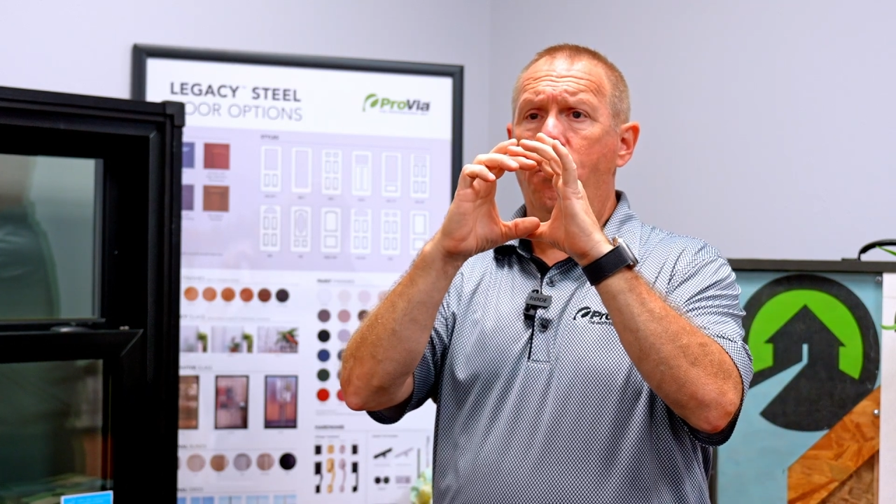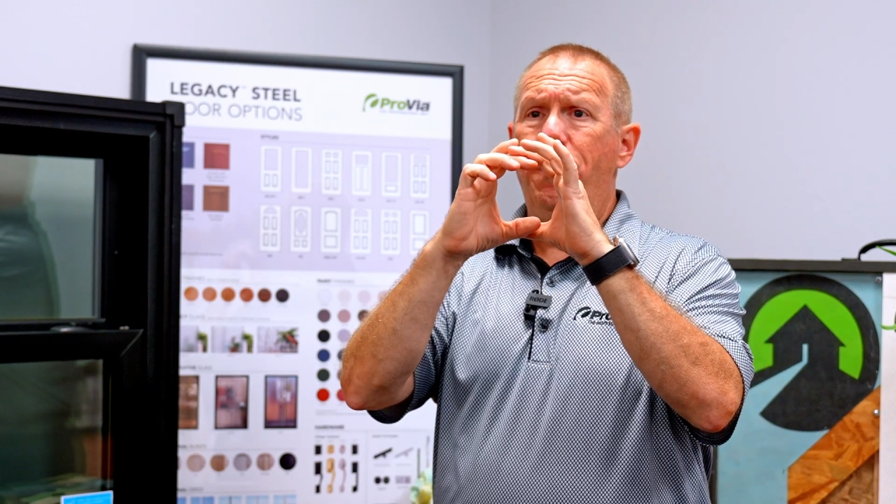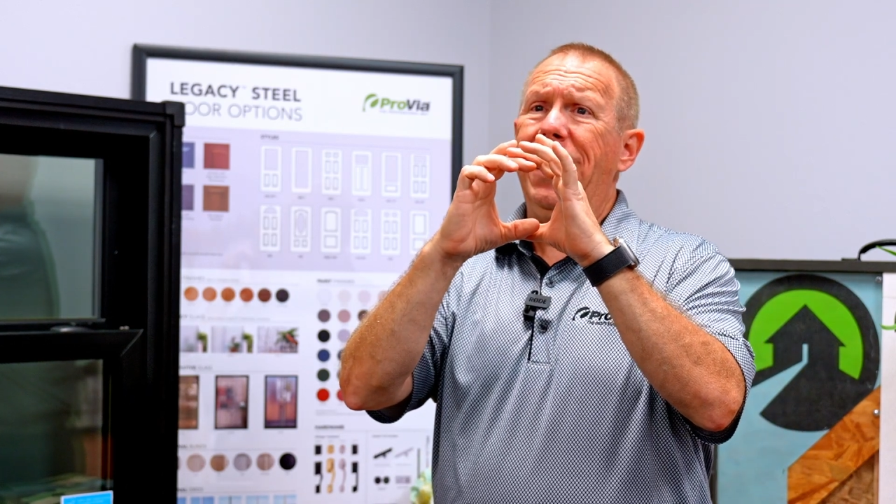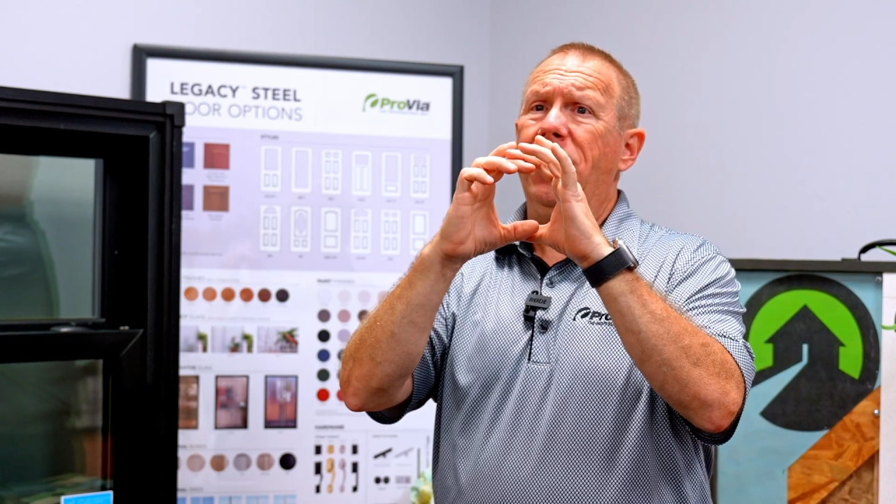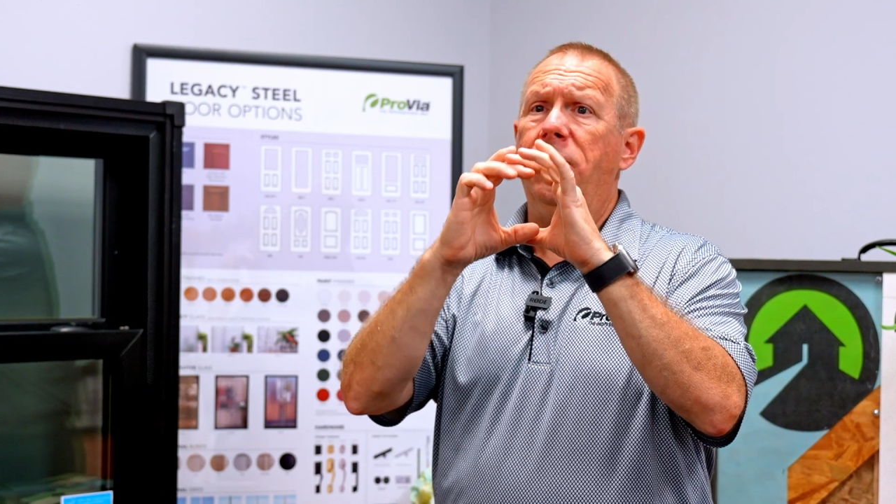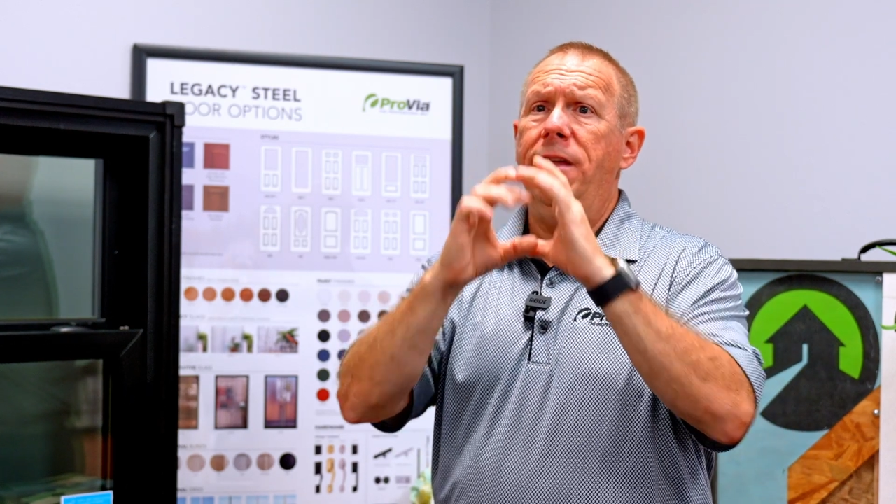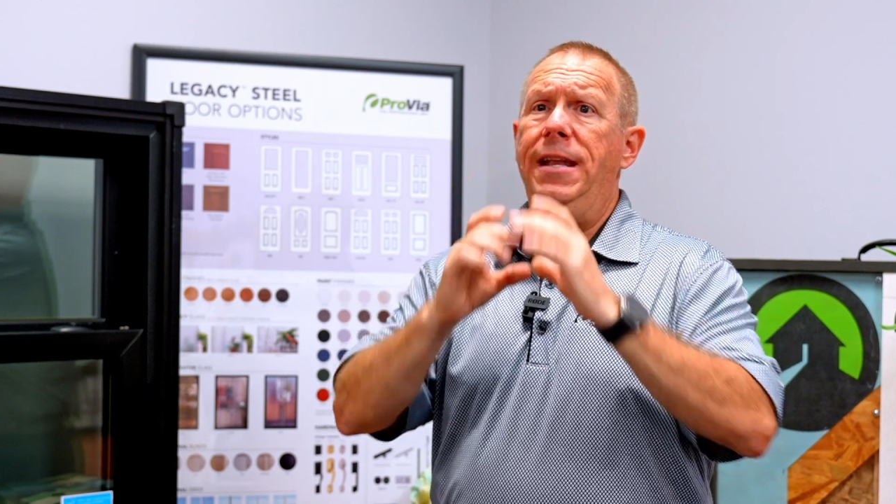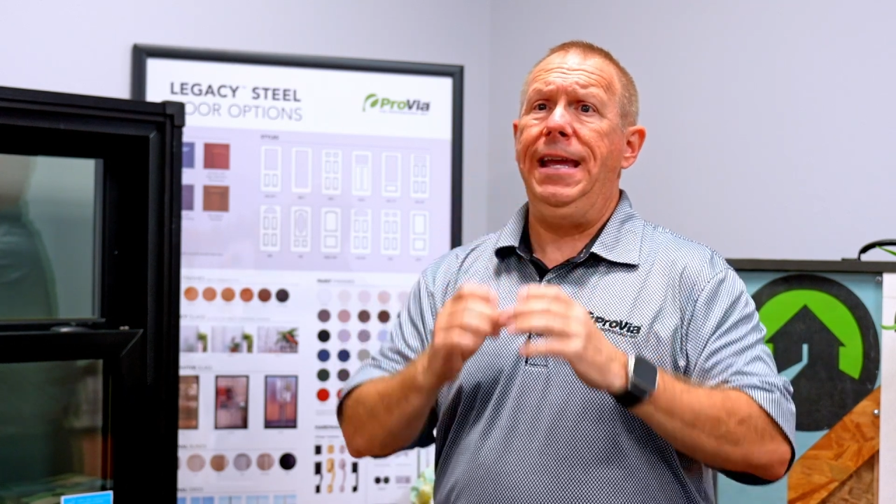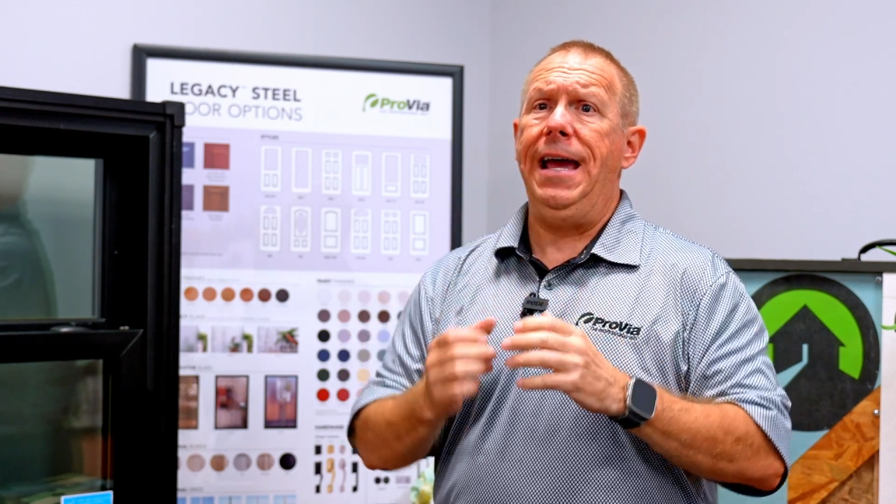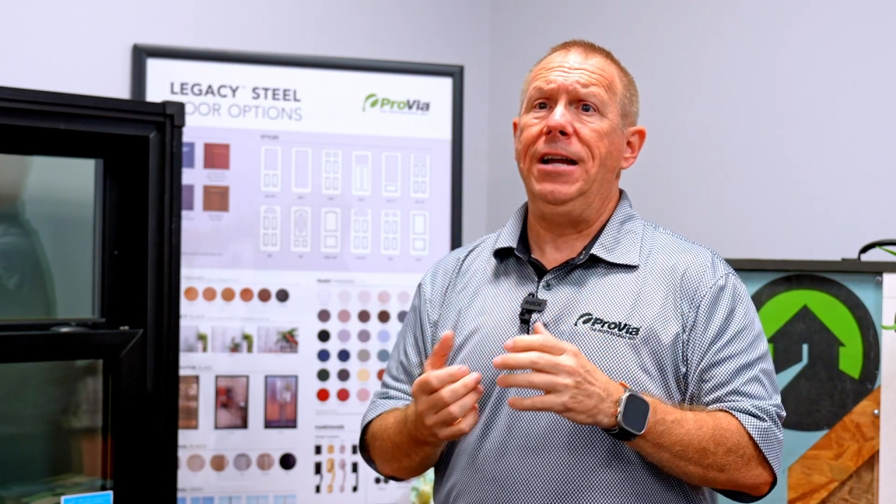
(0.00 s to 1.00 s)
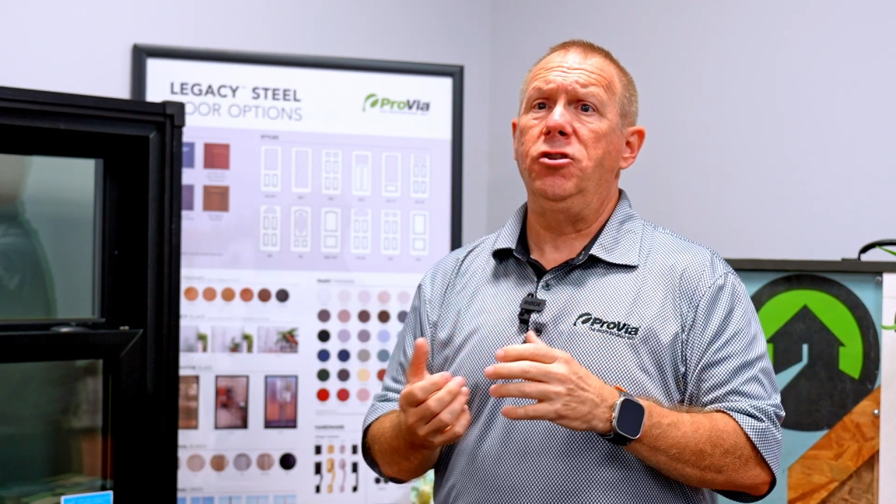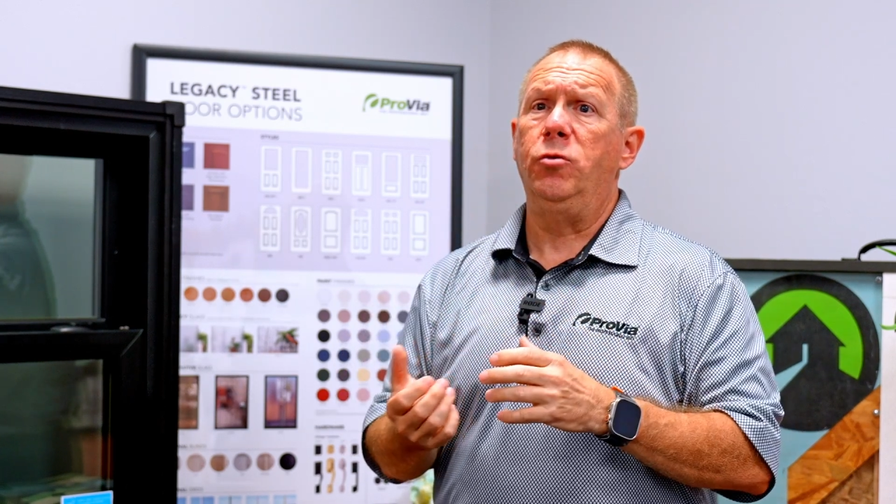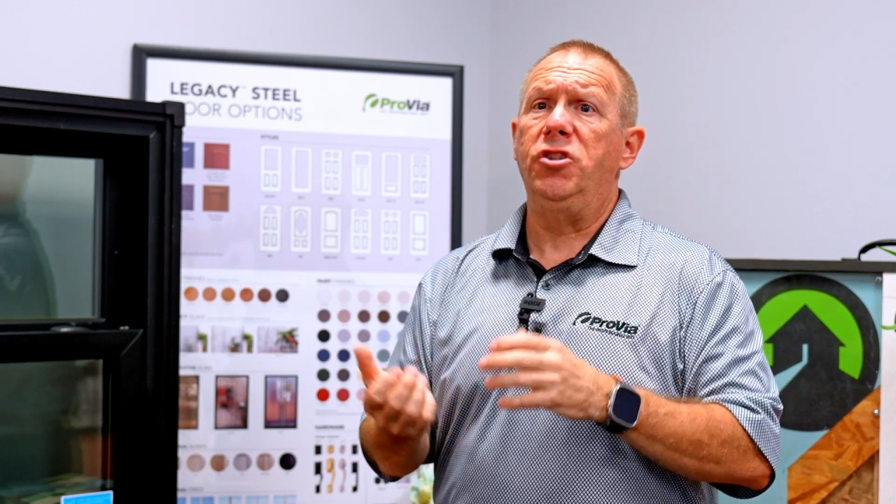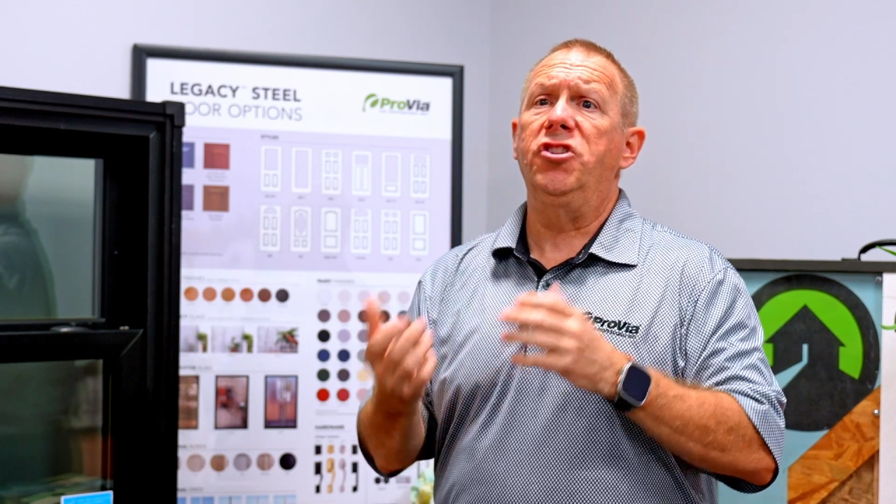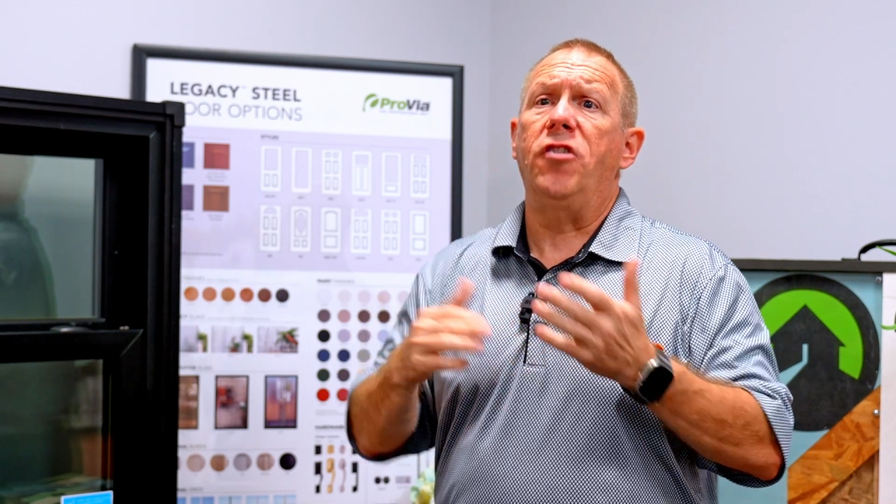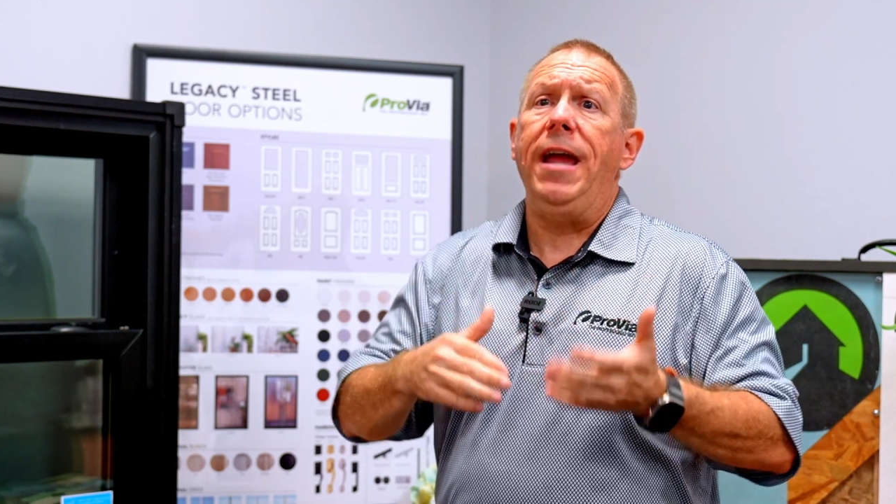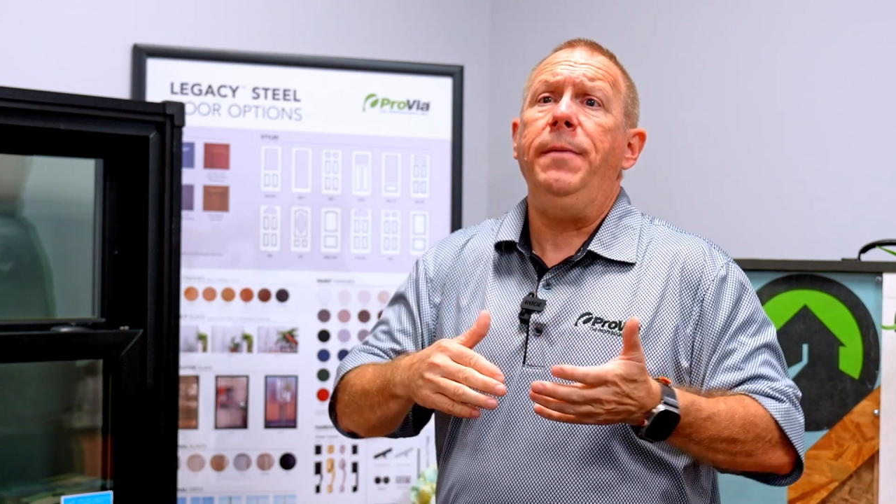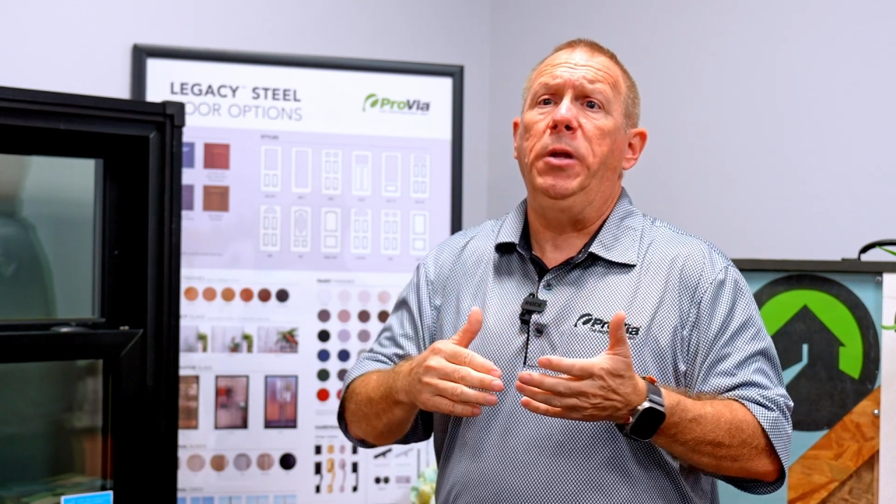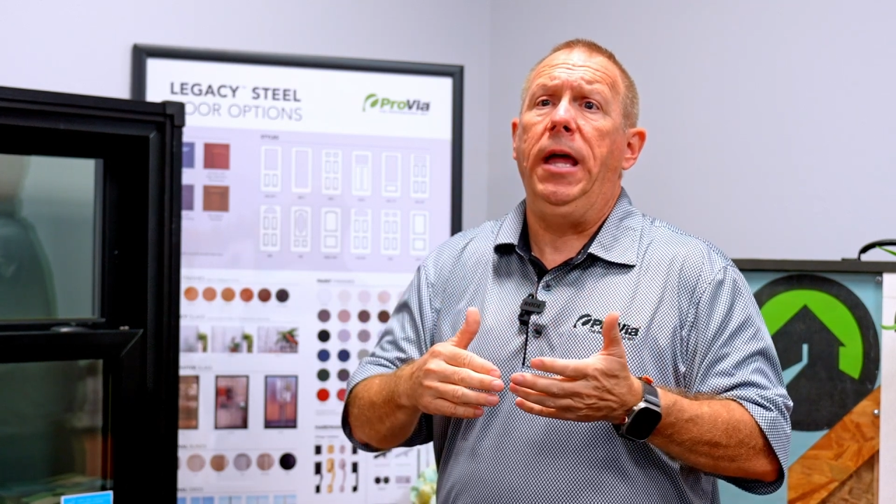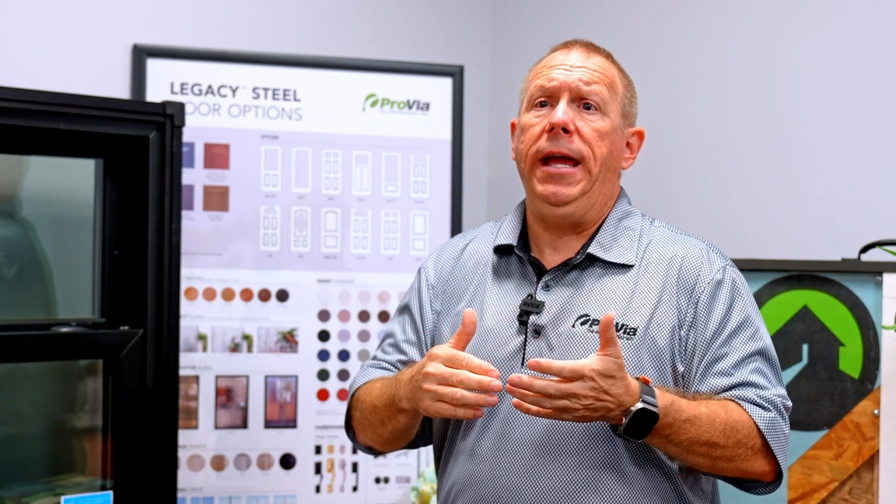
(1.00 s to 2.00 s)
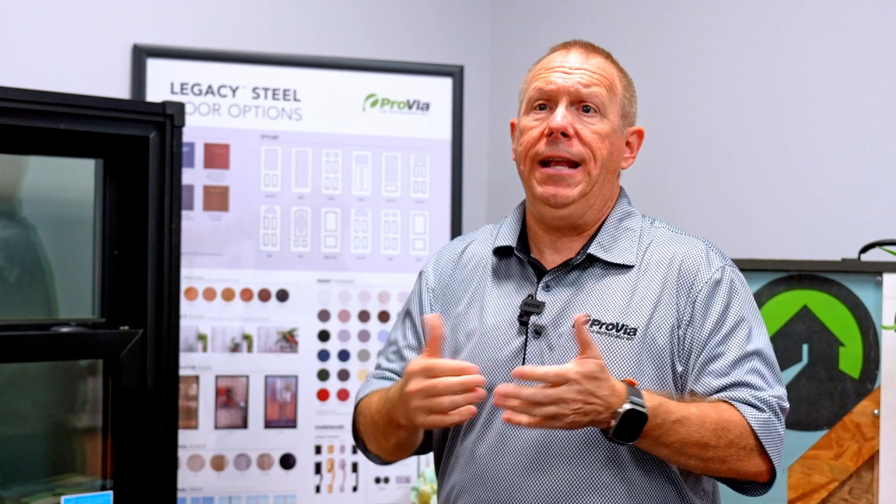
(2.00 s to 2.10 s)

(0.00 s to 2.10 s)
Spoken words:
bigger than the actual strike plate